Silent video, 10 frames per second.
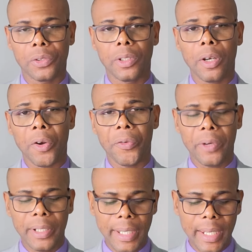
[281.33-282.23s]
to the
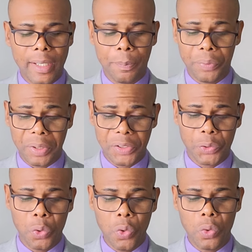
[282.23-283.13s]
Aaronic
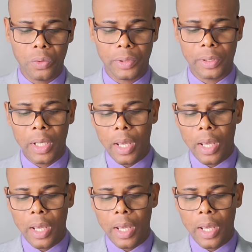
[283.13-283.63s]
priesthood